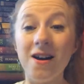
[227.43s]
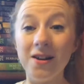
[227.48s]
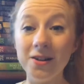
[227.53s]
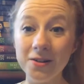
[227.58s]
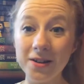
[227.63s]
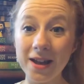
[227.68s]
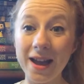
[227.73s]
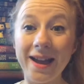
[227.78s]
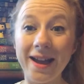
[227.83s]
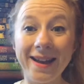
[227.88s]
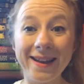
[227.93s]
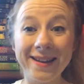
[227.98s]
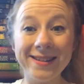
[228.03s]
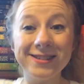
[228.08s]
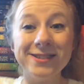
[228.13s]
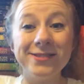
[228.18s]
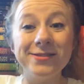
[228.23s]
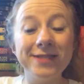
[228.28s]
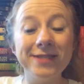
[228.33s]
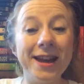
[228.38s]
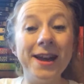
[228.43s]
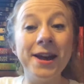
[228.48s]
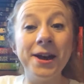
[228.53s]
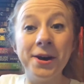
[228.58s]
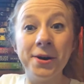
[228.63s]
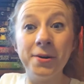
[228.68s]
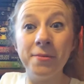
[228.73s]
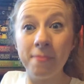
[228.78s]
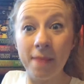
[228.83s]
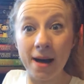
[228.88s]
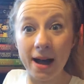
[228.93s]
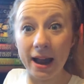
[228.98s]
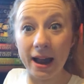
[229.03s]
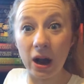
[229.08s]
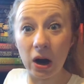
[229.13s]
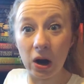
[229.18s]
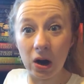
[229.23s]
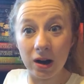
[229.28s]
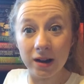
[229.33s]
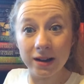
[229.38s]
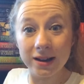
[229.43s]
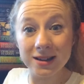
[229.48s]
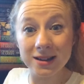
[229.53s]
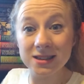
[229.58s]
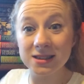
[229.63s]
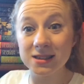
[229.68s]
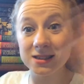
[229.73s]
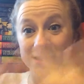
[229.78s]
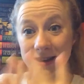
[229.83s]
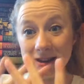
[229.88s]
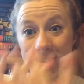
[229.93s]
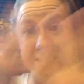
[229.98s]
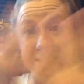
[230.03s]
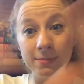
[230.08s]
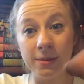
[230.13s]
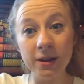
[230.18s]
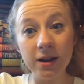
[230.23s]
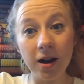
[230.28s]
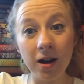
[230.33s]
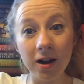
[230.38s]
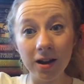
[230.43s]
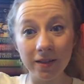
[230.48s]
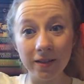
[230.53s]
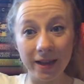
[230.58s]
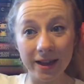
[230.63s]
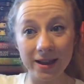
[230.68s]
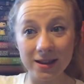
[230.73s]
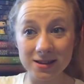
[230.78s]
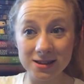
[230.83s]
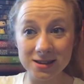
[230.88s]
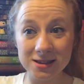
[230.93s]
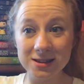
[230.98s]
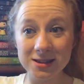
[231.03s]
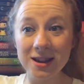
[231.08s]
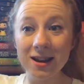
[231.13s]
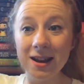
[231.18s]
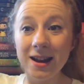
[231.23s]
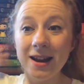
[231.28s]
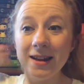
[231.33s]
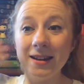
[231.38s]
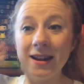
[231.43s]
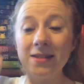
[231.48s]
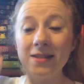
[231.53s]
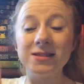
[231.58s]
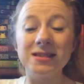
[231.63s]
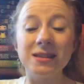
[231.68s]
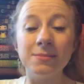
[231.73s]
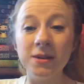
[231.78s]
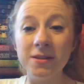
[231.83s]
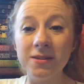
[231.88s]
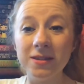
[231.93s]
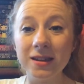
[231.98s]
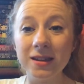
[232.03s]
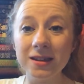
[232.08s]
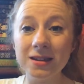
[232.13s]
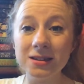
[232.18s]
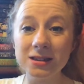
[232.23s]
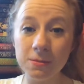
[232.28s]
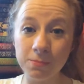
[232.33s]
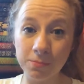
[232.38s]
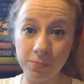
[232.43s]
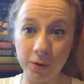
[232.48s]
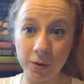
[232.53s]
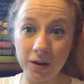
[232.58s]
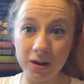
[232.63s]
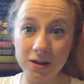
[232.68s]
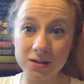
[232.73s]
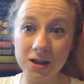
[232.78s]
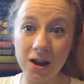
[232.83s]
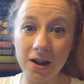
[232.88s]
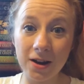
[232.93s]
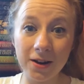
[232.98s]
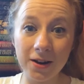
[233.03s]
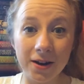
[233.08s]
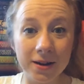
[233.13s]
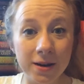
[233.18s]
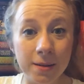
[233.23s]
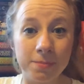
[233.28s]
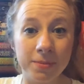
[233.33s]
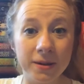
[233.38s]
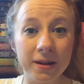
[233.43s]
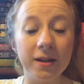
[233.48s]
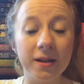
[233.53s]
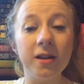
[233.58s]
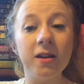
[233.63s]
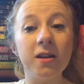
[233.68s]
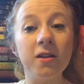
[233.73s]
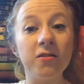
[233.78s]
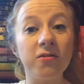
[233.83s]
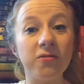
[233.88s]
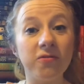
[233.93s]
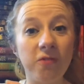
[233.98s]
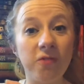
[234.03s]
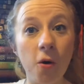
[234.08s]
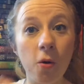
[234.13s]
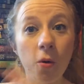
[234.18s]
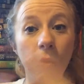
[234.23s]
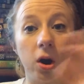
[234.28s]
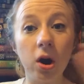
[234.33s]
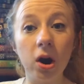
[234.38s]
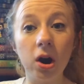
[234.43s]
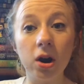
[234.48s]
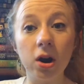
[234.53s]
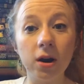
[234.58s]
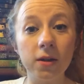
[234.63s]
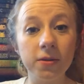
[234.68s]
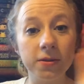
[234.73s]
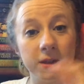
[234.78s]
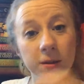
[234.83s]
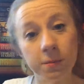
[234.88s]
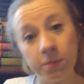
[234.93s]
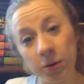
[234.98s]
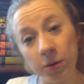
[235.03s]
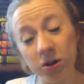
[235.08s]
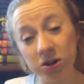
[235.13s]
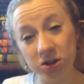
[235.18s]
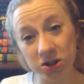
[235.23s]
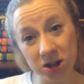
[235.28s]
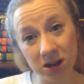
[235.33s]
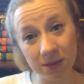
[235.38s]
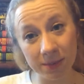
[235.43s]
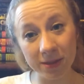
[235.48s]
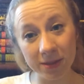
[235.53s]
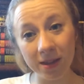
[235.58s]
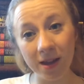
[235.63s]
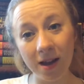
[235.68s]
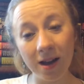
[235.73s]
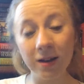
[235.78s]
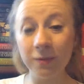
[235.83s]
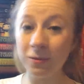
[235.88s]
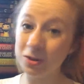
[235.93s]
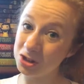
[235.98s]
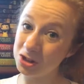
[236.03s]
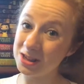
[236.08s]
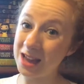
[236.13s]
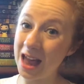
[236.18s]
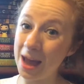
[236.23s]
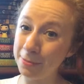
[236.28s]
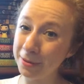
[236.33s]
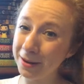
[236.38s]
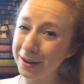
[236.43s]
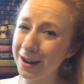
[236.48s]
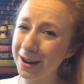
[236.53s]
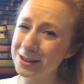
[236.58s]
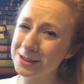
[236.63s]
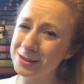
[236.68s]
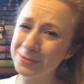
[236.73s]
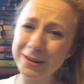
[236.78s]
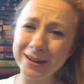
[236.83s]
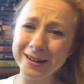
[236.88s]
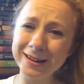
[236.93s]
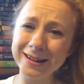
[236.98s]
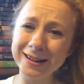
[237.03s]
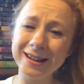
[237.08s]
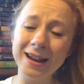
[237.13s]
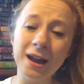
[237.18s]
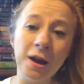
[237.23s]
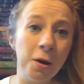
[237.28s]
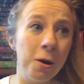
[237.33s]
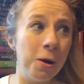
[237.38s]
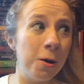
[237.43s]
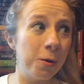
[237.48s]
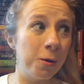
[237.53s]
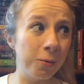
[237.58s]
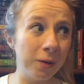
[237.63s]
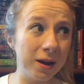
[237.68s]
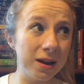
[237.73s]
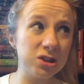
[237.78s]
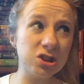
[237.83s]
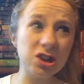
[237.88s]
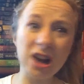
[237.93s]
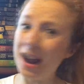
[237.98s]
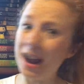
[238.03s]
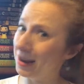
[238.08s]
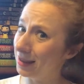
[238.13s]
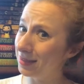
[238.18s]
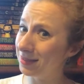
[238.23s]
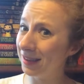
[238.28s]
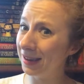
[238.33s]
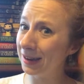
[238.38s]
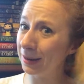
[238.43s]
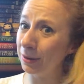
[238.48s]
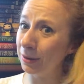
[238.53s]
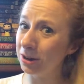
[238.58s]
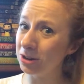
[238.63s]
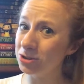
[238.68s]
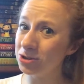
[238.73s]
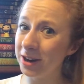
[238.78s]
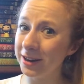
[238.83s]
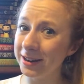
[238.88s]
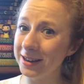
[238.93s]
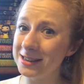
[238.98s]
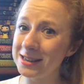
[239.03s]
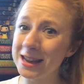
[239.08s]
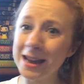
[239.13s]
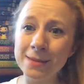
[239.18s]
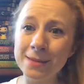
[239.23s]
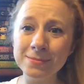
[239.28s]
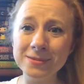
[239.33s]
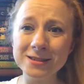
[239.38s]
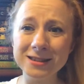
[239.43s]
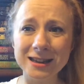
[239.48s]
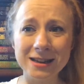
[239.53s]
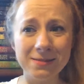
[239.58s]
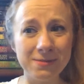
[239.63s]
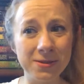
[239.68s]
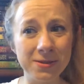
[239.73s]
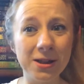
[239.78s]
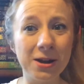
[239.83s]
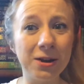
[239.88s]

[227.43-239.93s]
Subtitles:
Okay, so now my August TBR list. Now, some of these books are going to be for the BookTube-A-Thon, which is happening next week, which I think I'm going to try to attempt, even